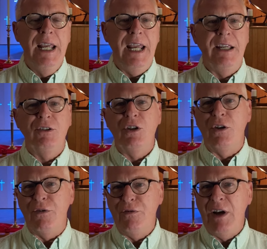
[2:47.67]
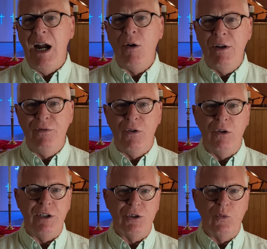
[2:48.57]
into the fiery
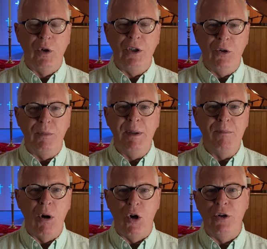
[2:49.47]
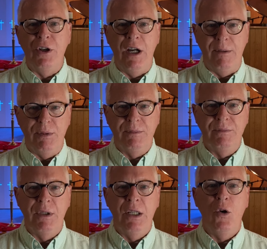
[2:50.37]
furnace where you'll be burned up.
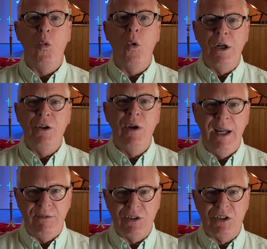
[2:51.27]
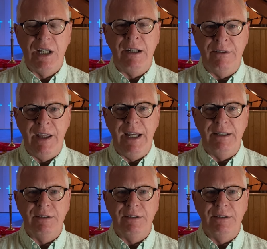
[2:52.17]
What do you have to say to that?"